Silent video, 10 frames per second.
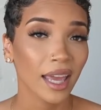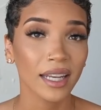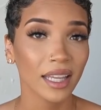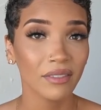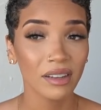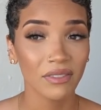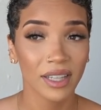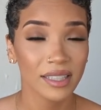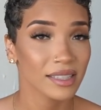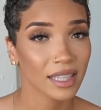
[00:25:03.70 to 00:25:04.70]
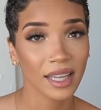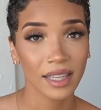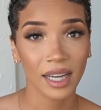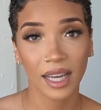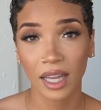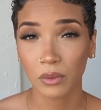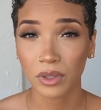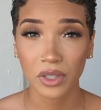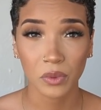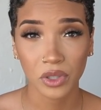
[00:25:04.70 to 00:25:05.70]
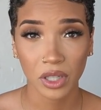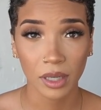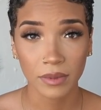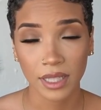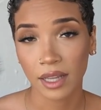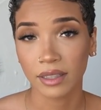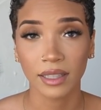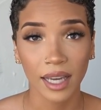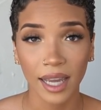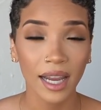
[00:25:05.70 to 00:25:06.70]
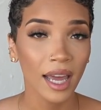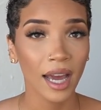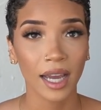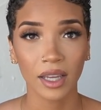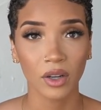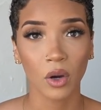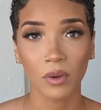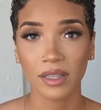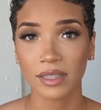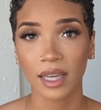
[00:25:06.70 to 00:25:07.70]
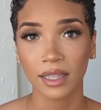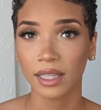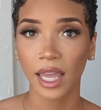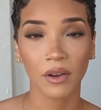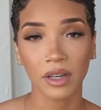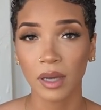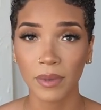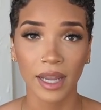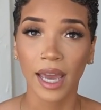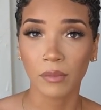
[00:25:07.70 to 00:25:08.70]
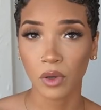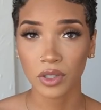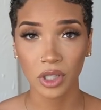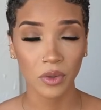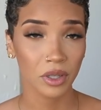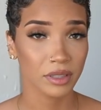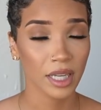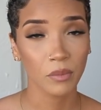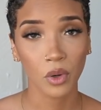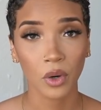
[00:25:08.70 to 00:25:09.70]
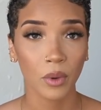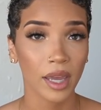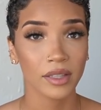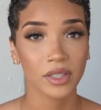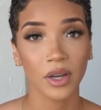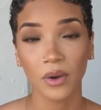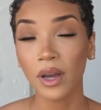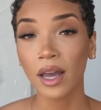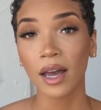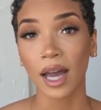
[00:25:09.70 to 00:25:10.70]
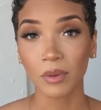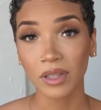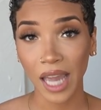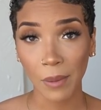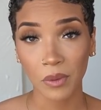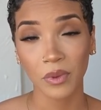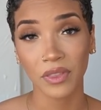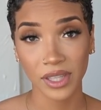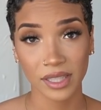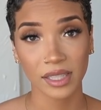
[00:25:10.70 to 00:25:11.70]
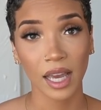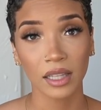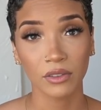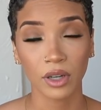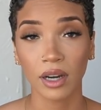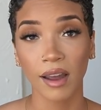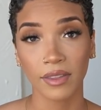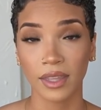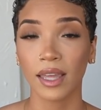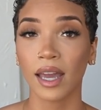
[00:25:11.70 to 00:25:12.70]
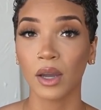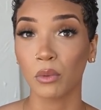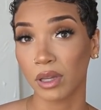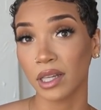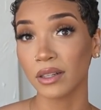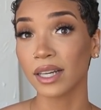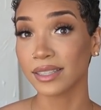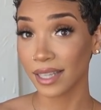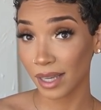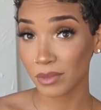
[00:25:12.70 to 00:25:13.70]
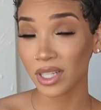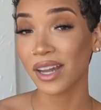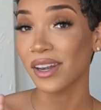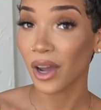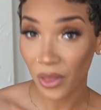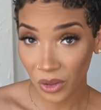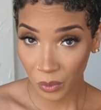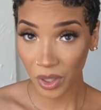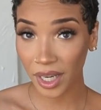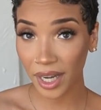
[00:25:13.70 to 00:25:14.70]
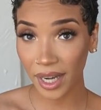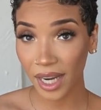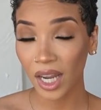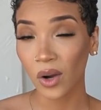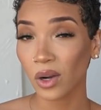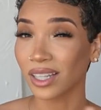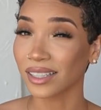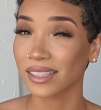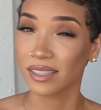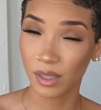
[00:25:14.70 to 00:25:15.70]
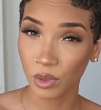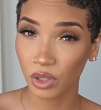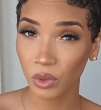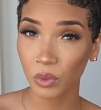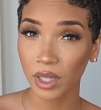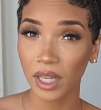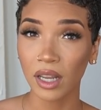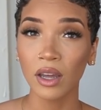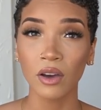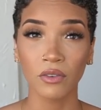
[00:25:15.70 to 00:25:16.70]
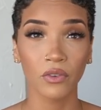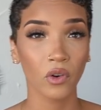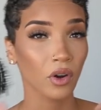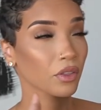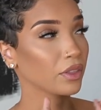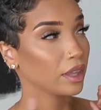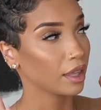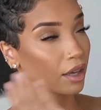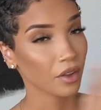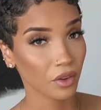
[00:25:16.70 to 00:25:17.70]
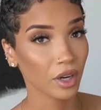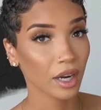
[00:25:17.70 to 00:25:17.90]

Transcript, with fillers: And even if I decide that I kind of want to switch it up down the line, I can always like layer it up and add more to it or take more away. So I'm really happy with this style of art. I think I will attempt another one or like a similar one for the other